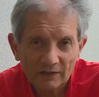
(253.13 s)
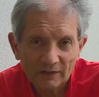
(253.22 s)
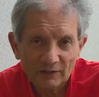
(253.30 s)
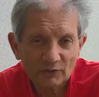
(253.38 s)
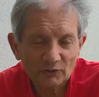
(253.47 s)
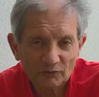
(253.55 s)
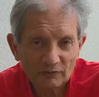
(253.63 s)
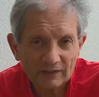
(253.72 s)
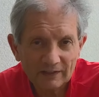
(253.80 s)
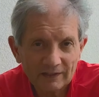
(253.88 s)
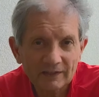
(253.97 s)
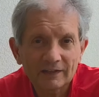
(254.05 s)
Couldn't
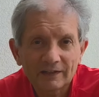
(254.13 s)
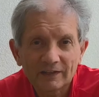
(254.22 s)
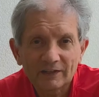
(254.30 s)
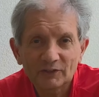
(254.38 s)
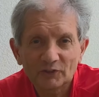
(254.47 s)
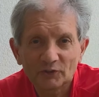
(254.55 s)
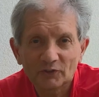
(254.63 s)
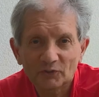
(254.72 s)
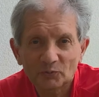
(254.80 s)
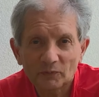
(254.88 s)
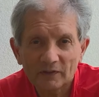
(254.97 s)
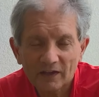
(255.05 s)
really do this
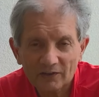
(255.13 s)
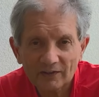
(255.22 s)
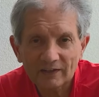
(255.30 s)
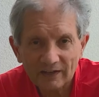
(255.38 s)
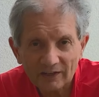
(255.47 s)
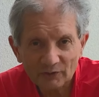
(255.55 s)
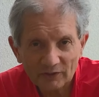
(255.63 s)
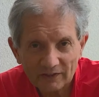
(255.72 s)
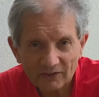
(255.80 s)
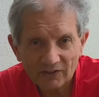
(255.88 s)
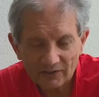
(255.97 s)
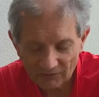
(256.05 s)
without including
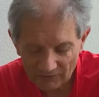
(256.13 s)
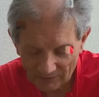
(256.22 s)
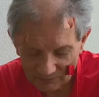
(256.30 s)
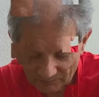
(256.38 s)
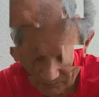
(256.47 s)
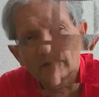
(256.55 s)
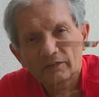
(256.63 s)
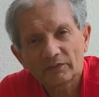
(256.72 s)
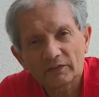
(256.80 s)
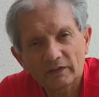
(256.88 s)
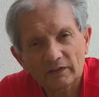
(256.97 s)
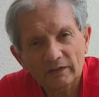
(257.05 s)
Augusta.
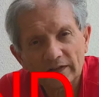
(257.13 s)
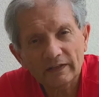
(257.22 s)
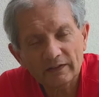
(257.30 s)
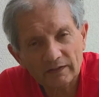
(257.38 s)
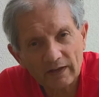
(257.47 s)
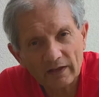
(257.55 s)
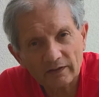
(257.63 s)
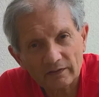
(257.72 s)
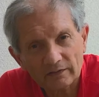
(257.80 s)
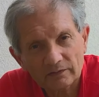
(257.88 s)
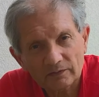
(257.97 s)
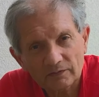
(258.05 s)
Third, heathland.
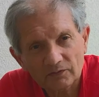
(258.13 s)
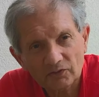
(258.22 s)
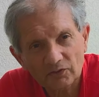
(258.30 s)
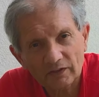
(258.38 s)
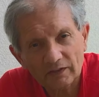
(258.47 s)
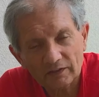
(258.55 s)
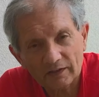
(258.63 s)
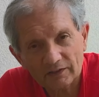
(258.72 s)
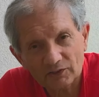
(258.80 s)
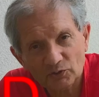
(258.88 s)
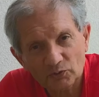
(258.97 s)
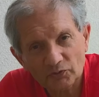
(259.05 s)
So heathland
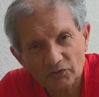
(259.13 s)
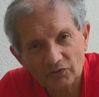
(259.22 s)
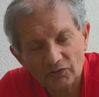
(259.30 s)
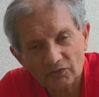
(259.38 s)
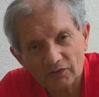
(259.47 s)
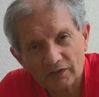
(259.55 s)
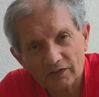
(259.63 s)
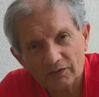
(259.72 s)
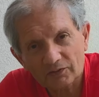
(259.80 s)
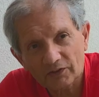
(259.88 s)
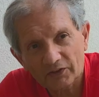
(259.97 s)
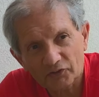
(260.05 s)
courses are
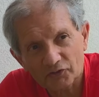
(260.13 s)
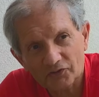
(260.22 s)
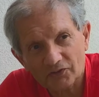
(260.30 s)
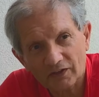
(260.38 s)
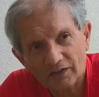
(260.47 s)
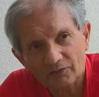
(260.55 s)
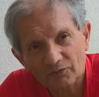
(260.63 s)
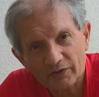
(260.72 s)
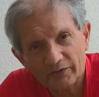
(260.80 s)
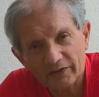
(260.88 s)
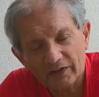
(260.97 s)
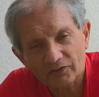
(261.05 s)
interesting
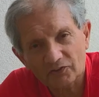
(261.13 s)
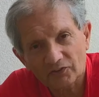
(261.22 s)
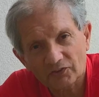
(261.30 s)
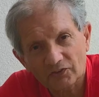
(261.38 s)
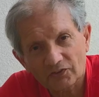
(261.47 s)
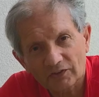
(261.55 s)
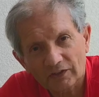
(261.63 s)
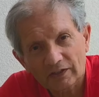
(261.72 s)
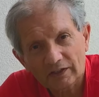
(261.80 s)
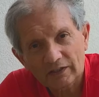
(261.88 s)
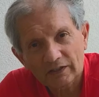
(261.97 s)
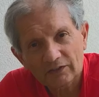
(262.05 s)
variations,
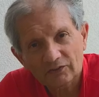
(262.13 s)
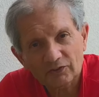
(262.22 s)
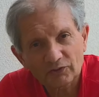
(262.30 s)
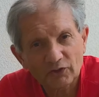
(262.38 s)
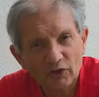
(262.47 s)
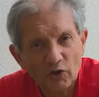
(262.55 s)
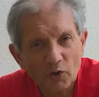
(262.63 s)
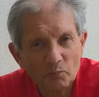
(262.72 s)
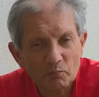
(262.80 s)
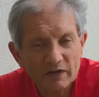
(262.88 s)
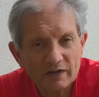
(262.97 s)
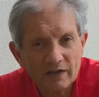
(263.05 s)
sort of
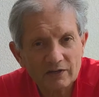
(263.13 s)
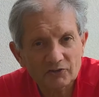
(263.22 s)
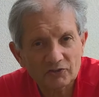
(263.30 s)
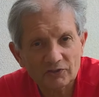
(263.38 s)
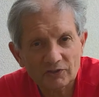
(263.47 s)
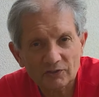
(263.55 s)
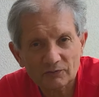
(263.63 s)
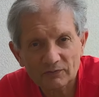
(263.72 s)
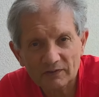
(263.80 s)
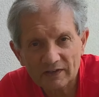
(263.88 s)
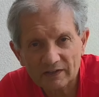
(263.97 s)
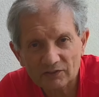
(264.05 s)
combination of
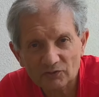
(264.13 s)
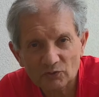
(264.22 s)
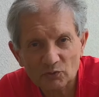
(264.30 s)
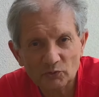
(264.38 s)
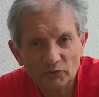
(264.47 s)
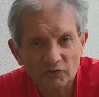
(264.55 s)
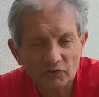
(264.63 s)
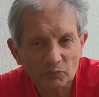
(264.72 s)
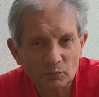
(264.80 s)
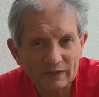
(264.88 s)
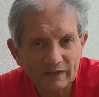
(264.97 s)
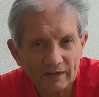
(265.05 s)
links courses
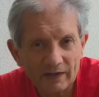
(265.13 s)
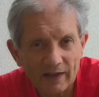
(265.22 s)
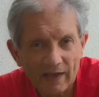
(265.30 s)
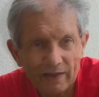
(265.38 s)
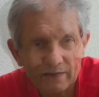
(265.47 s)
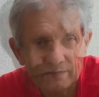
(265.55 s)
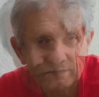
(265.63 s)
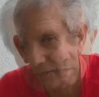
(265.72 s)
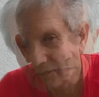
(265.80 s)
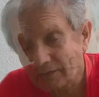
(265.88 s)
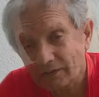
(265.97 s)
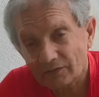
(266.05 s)
but inland.
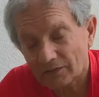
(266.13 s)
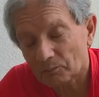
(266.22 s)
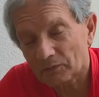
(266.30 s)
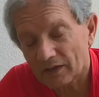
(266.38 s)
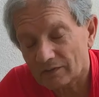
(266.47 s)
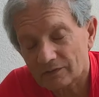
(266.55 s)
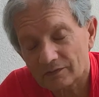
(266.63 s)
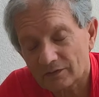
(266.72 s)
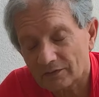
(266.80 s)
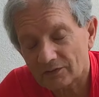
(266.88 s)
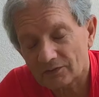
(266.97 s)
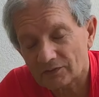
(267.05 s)
So in some cases there
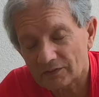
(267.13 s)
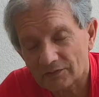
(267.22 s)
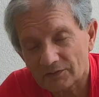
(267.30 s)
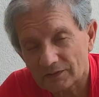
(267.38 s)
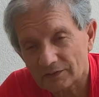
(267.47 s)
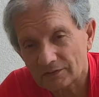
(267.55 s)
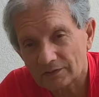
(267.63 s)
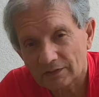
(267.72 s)
isn't even a